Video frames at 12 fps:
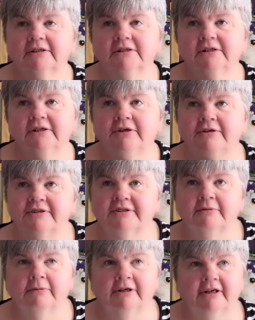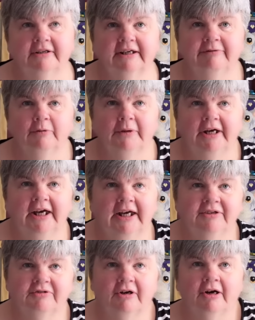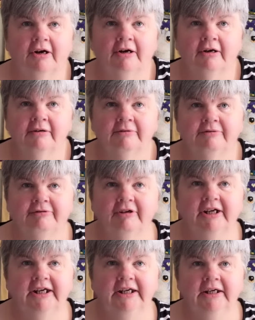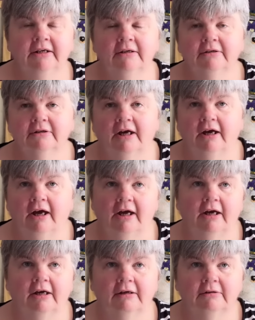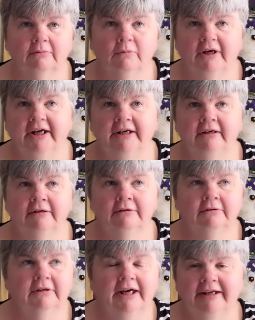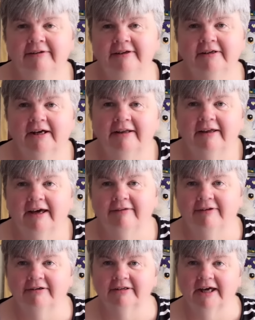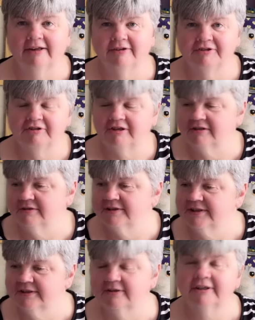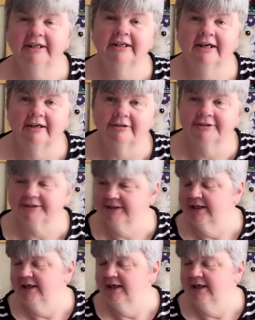use the word giveaway, draw, free, win, anything like that. That'll get the trolls looking at us.